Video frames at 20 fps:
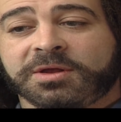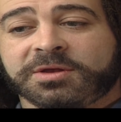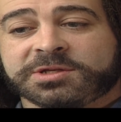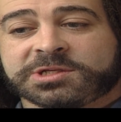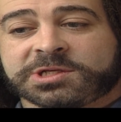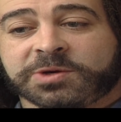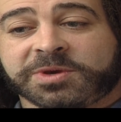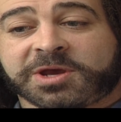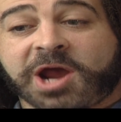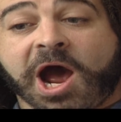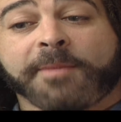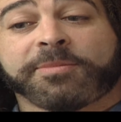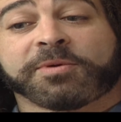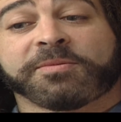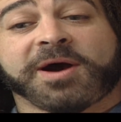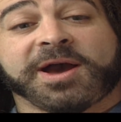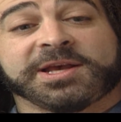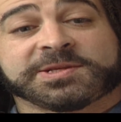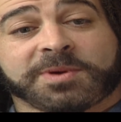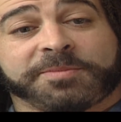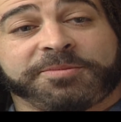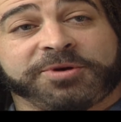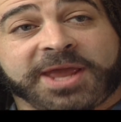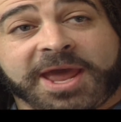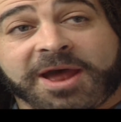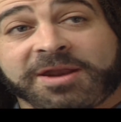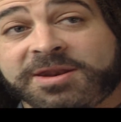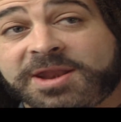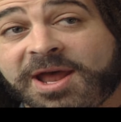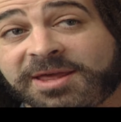So we compromised by
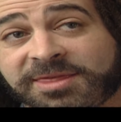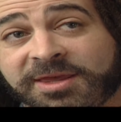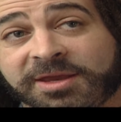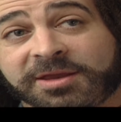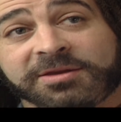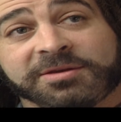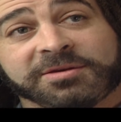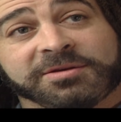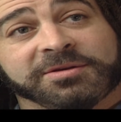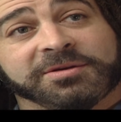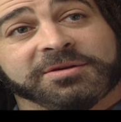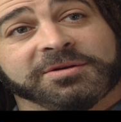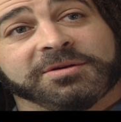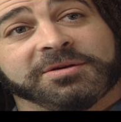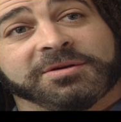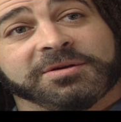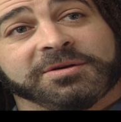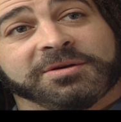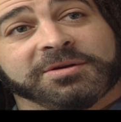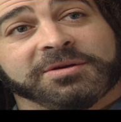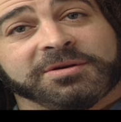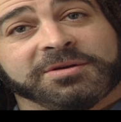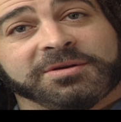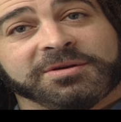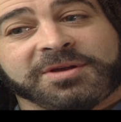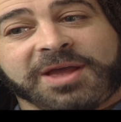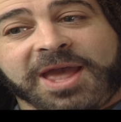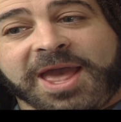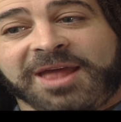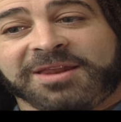putting out nothing.
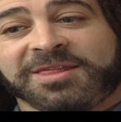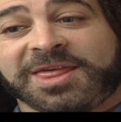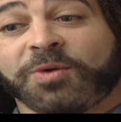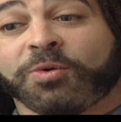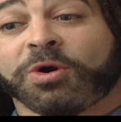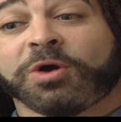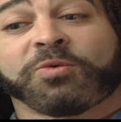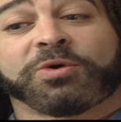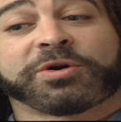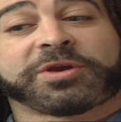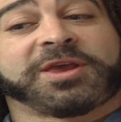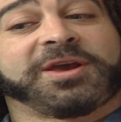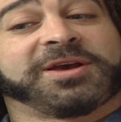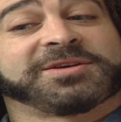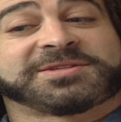And they weren't working